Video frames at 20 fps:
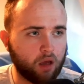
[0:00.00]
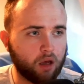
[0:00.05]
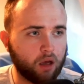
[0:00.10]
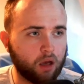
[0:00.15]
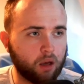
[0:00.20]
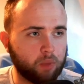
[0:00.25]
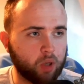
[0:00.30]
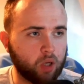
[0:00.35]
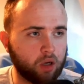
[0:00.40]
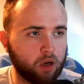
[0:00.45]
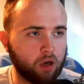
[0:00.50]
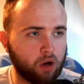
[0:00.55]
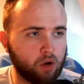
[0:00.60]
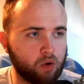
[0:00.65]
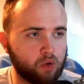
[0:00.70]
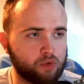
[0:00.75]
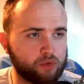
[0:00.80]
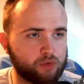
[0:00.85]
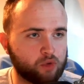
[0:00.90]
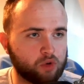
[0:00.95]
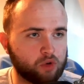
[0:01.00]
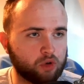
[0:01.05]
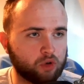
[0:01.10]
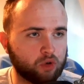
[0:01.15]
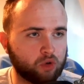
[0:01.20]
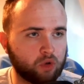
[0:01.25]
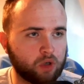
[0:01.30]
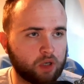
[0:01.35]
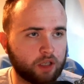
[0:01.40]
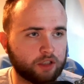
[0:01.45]
But
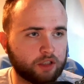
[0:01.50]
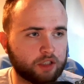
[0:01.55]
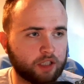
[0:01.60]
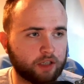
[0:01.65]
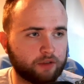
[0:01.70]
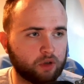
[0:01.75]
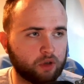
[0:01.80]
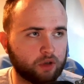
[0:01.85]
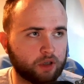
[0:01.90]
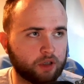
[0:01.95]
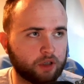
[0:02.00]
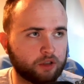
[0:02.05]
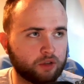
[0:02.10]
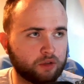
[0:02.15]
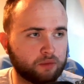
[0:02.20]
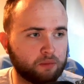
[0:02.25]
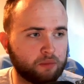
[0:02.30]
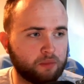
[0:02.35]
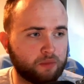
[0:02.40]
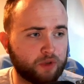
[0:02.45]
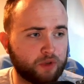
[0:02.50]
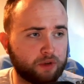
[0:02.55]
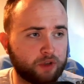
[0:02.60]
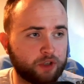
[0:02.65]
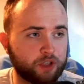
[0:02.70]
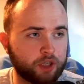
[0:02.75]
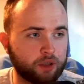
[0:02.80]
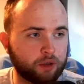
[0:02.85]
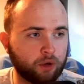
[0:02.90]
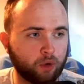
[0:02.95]
overall, let's just have a look at
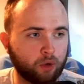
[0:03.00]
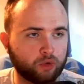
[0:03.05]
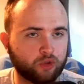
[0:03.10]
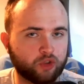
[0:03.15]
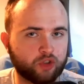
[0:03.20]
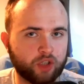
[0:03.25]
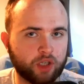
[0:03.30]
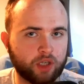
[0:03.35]
Jill's, see